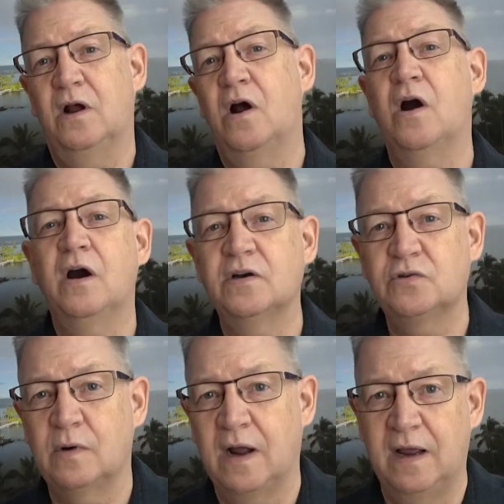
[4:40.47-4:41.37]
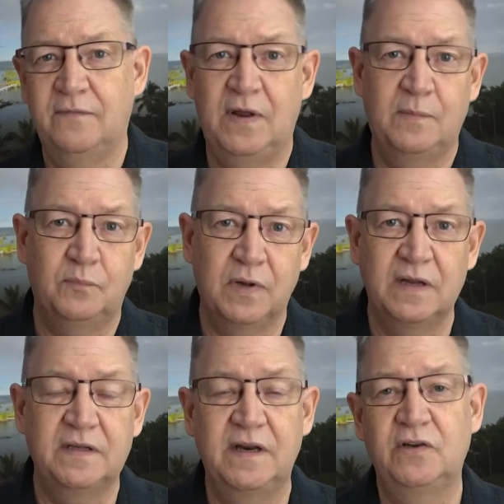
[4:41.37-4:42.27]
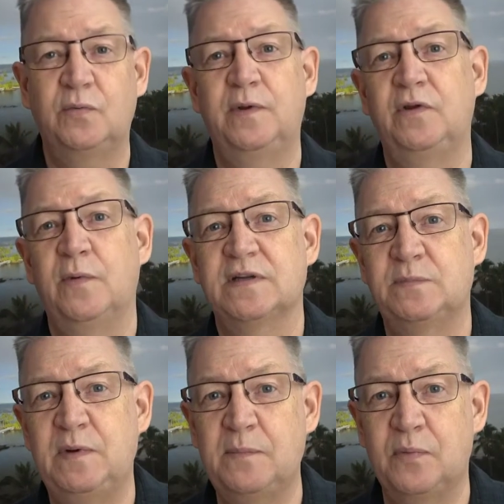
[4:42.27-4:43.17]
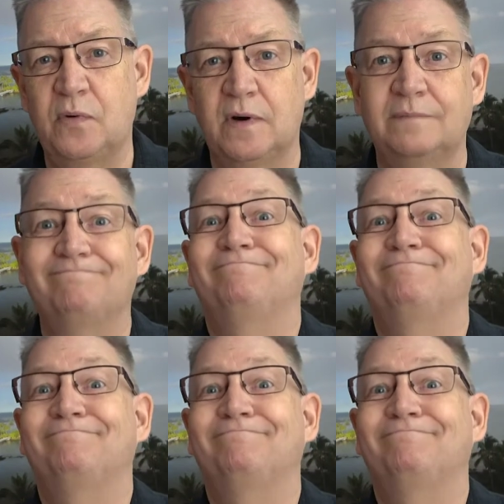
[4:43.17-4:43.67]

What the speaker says: hard drive and plugged it into a USB port.